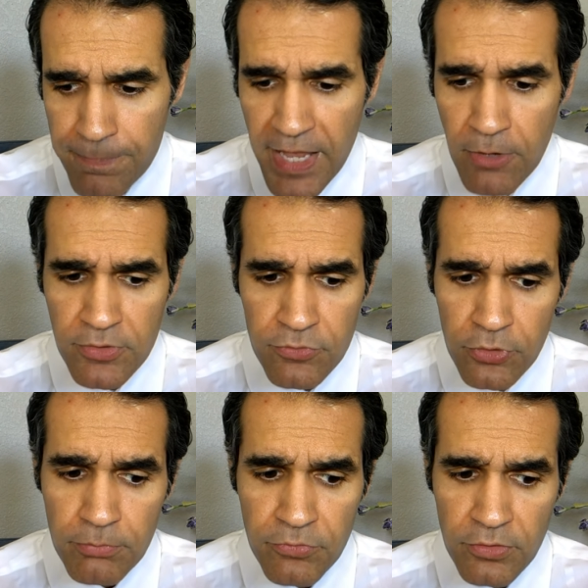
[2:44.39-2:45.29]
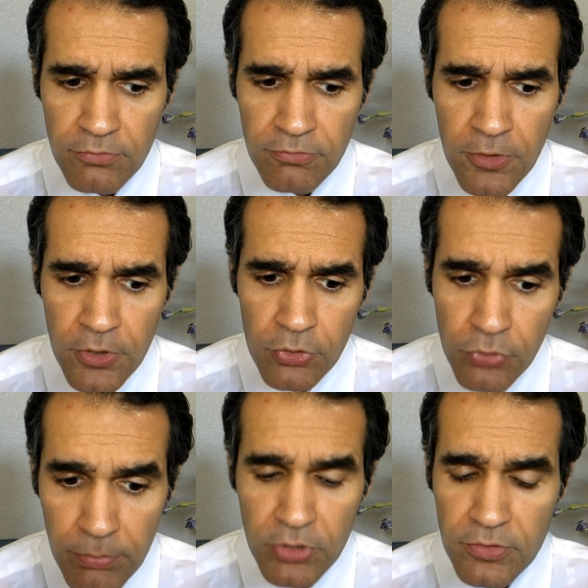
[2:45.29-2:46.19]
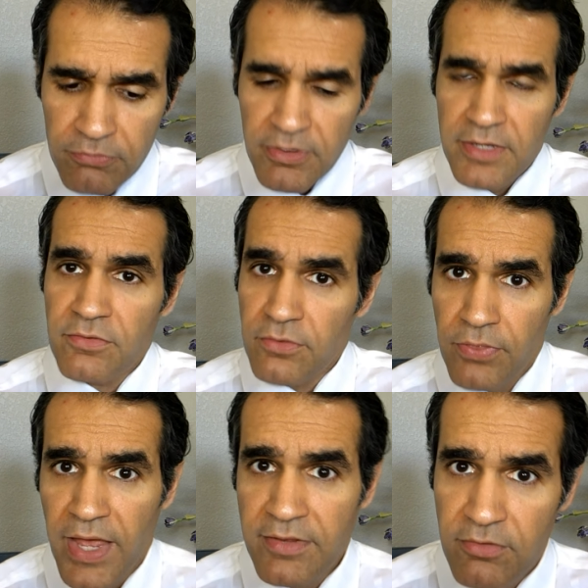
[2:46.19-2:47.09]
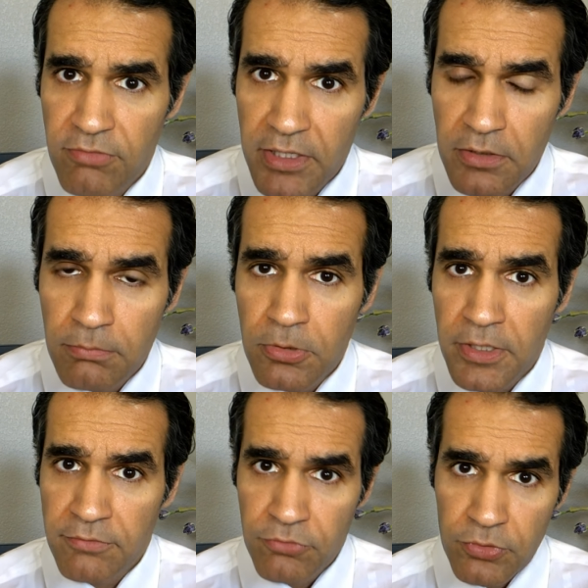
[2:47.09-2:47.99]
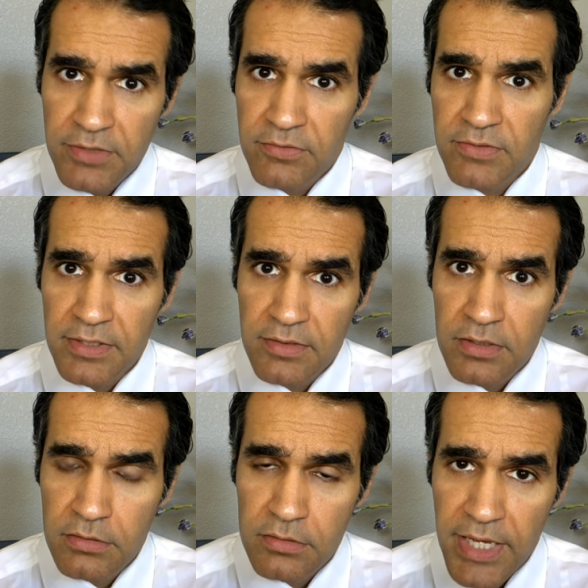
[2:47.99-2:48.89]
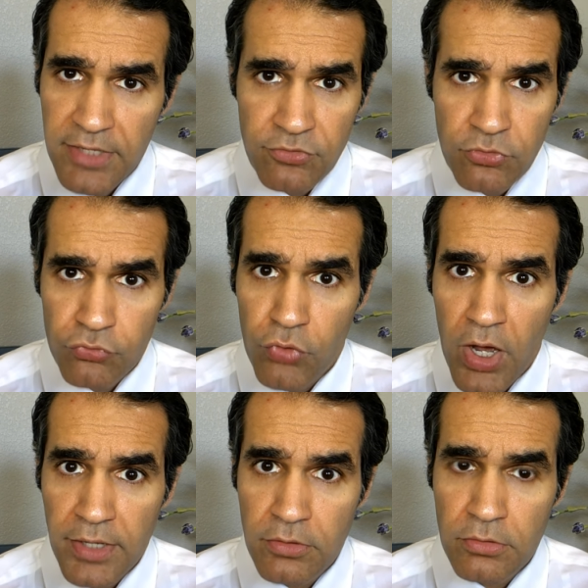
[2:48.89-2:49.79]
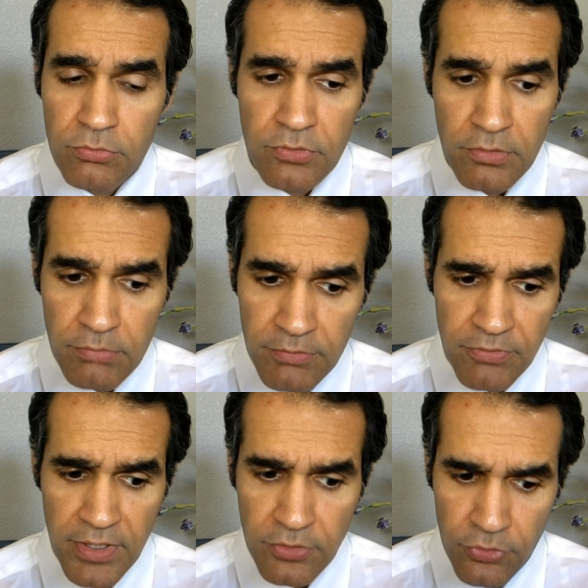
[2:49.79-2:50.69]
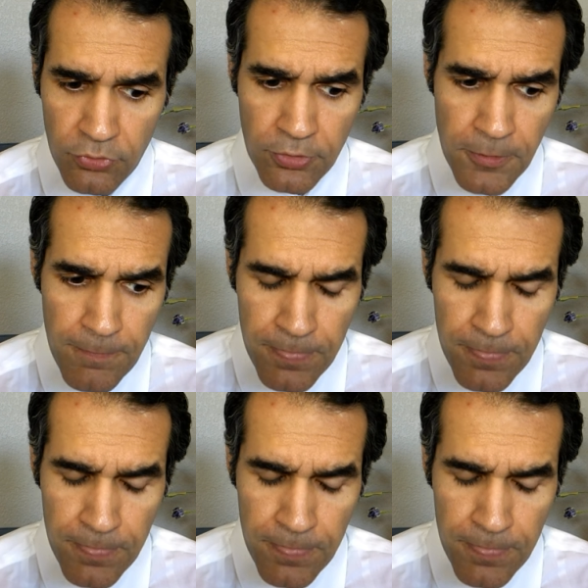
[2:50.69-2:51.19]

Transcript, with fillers: Now, in terms of criminal defense, that's available, and if you need to take the case to trial to defend your